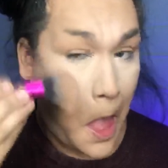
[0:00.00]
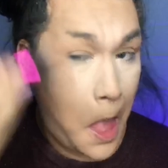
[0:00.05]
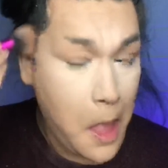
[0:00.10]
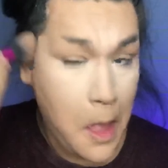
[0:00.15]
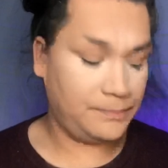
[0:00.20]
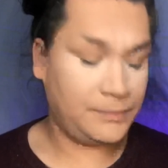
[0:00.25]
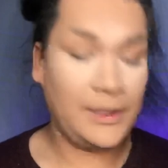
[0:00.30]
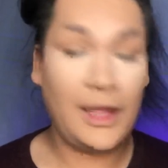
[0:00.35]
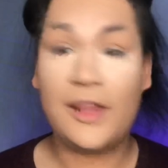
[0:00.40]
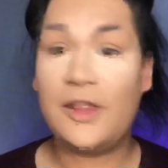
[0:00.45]

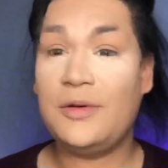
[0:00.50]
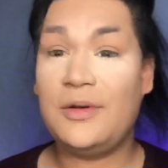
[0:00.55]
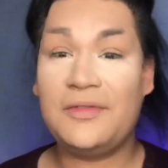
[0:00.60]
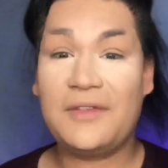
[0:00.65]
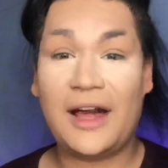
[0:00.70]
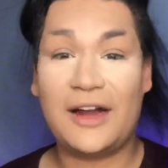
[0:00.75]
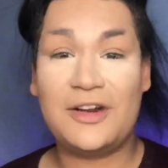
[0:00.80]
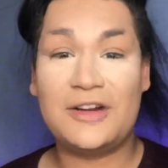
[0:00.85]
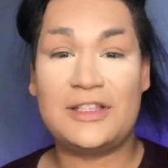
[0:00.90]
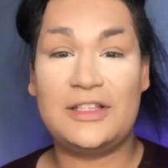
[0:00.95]
Now that we've
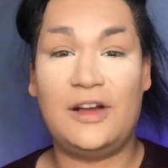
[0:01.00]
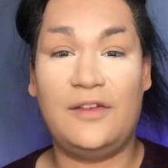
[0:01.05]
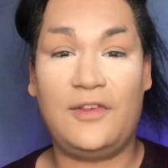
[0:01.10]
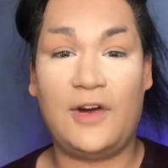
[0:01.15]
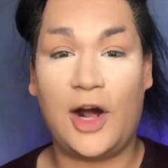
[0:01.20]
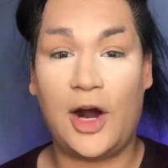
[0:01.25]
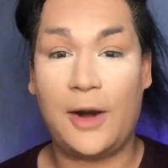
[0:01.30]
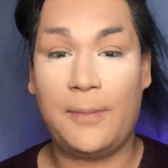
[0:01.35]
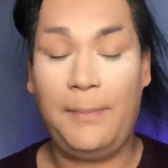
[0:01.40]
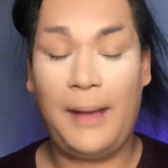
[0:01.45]
got ourselves
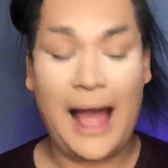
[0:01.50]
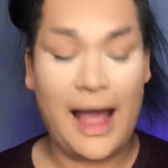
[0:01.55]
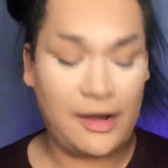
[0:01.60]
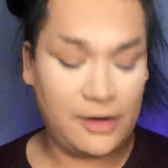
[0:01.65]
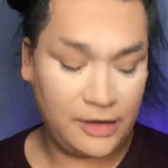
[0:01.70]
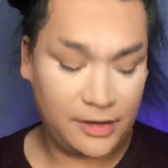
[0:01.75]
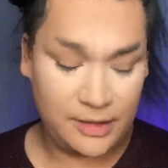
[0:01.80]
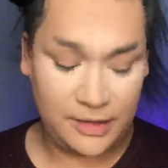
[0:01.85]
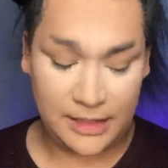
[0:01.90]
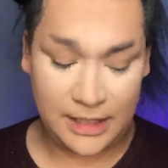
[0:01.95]
all
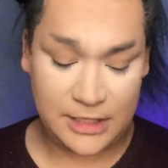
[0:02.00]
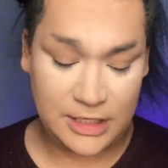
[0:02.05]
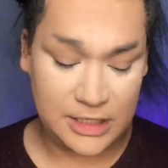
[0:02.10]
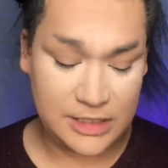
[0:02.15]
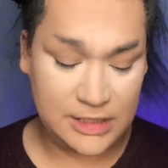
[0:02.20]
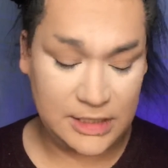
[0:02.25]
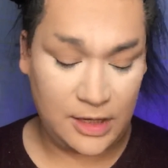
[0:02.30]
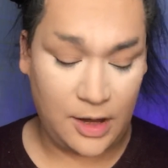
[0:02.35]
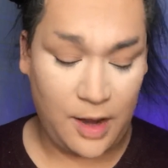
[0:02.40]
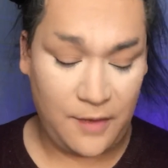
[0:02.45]
powdered and then
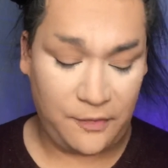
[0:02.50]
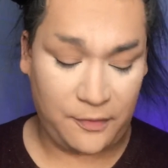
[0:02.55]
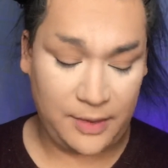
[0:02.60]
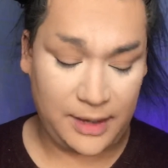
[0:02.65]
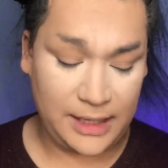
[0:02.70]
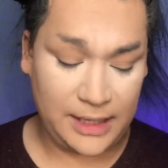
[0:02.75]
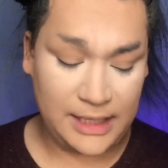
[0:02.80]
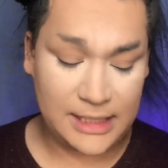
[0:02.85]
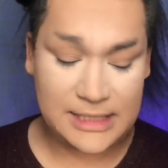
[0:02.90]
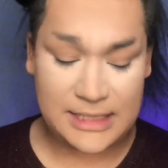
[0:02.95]
dusted off, we're
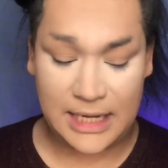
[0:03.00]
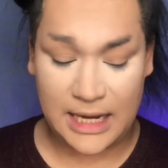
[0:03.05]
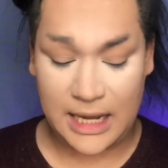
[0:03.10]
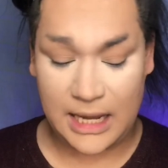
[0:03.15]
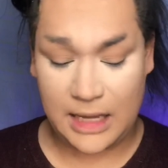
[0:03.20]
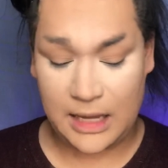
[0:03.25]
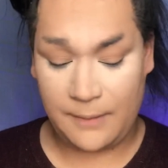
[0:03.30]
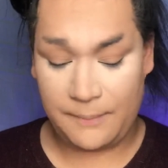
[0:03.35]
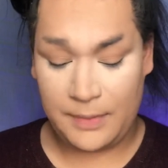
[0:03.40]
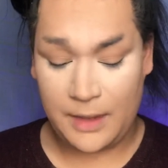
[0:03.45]
gonna
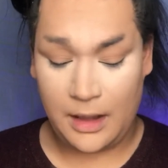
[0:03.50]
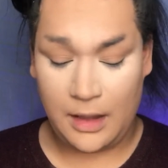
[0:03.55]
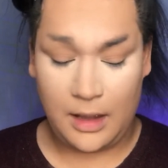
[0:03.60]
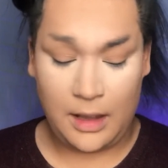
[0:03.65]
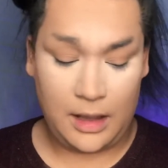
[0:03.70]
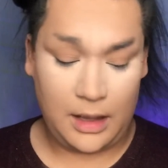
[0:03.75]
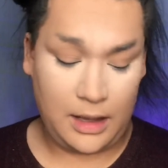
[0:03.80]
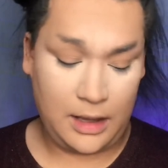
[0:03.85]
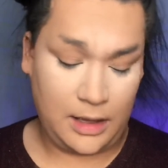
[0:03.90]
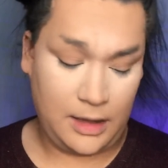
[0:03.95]
take
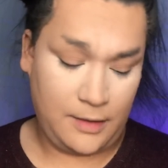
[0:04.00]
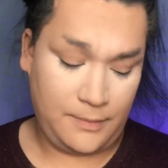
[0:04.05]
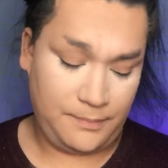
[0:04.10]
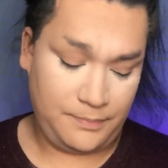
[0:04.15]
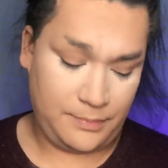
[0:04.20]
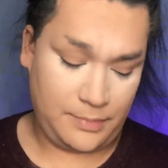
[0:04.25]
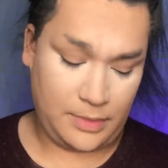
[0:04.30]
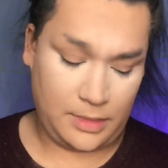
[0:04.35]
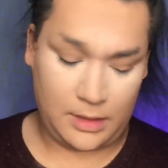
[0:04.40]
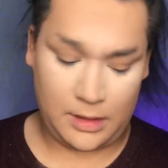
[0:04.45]

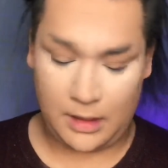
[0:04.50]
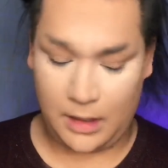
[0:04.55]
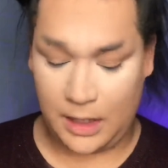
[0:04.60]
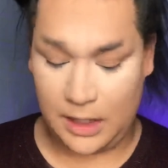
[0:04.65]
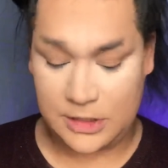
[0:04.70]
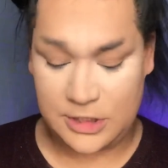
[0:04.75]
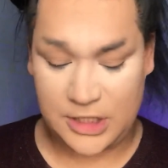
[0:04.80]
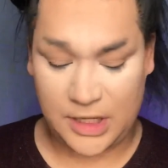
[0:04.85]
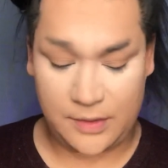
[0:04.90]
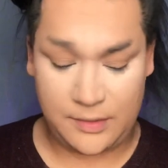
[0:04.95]
a
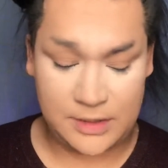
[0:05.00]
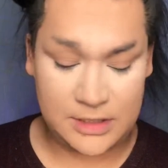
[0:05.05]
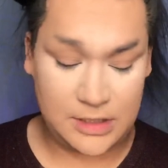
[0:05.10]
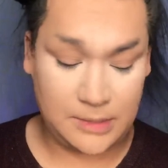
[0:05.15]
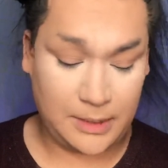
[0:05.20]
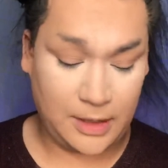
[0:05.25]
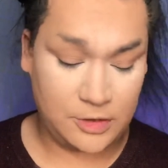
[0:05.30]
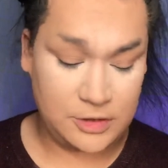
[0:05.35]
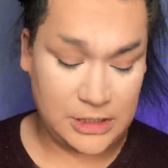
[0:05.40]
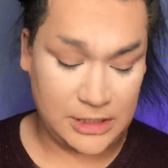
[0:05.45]
generous
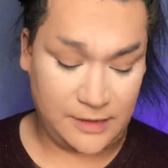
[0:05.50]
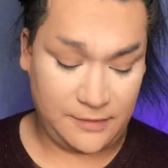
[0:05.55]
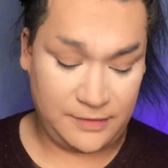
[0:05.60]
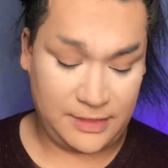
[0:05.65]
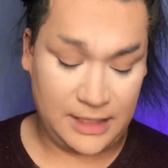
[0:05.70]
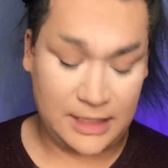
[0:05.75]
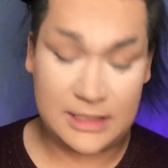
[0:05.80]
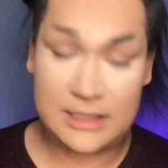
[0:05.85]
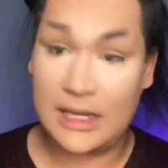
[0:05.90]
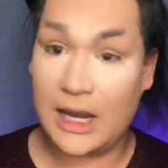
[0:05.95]
amount of
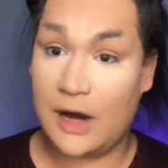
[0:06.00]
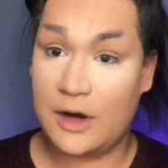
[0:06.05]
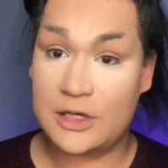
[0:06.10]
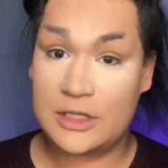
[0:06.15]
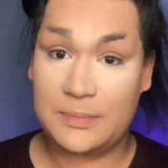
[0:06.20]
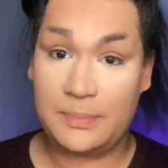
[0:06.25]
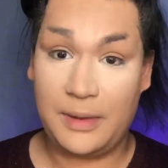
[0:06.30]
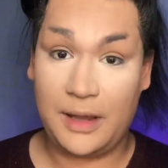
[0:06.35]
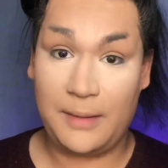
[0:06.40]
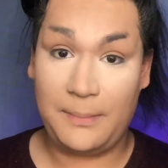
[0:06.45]
this
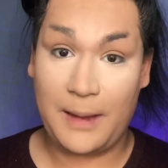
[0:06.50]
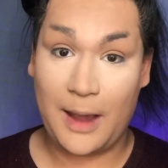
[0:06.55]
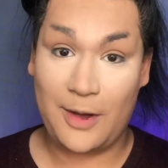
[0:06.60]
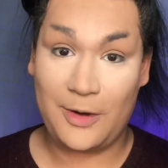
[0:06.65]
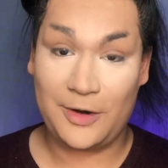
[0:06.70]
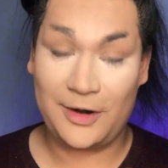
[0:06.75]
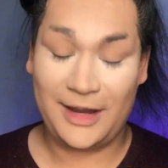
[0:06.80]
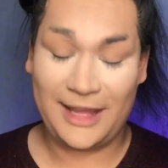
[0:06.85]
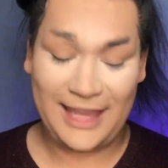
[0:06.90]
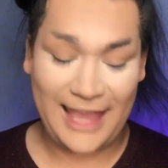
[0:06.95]
airspun
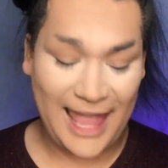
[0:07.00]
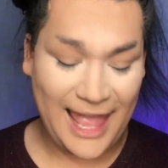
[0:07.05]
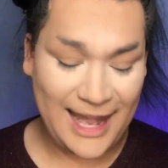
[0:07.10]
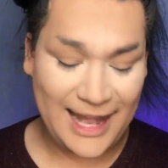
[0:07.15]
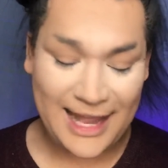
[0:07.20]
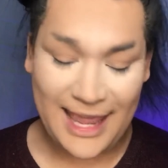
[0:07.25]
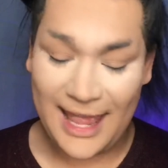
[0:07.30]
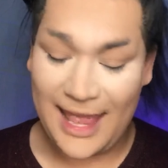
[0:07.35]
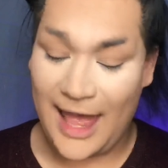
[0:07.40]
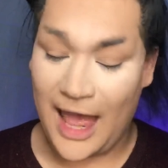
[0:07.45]
powder
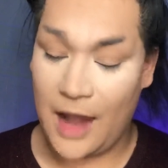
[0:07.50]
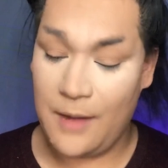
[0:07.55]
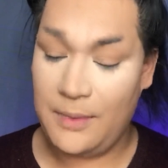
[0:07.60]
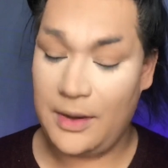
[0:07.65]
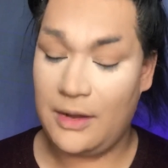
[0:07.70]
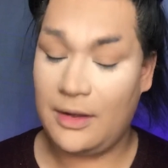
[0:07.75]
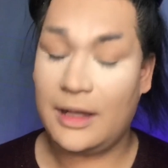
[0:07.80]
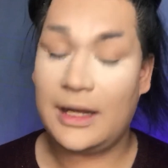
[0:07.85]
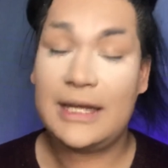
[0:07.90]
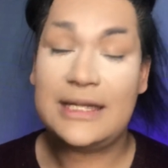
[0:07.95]
again, and
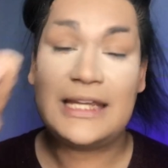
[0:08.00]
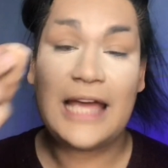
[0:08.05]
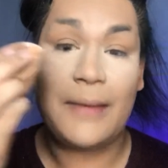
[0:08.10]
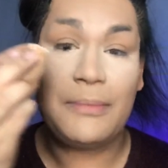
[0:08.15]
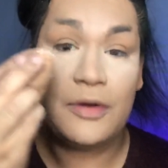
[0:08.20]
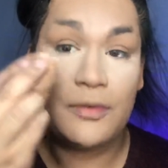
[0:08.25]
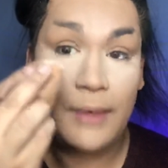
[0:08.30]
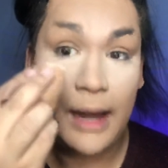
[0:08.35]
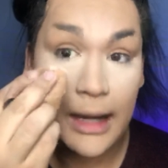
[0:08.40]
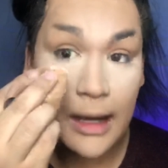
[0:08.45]
we are gonna dab
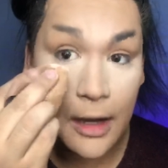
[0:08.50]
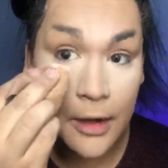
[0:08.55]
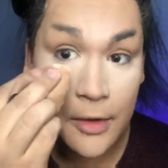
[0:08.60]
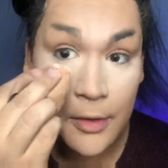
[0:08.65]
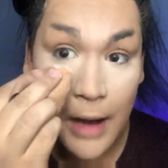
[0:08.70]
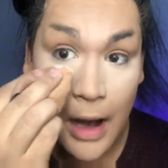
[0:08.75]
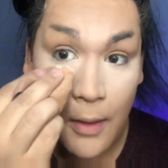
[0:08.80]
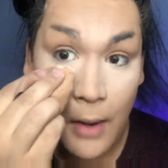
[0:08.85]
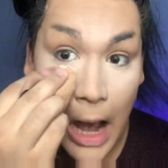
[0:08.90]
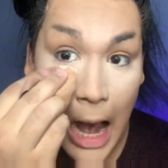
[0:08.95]
it right
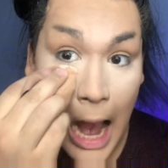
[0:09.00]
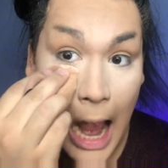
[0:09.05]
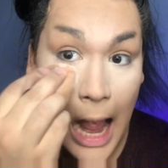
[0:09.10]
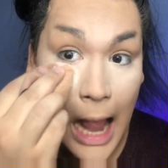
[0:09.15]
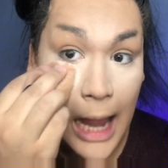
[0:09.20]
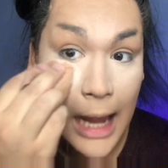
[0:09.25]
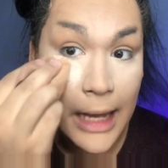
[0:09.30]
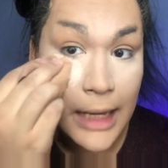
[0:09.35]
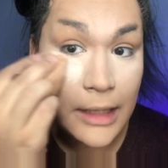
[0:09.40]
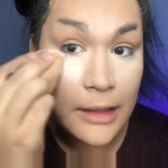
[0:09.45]
under our
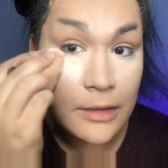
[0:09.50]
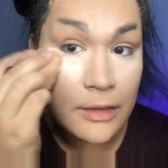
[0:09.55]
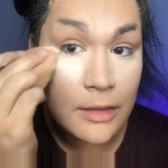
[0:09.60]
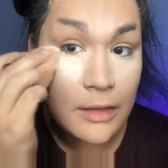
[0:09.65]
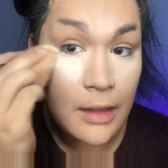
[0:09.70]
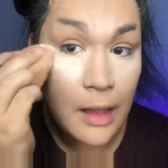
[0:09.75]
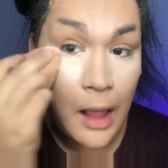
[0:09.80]
eyes.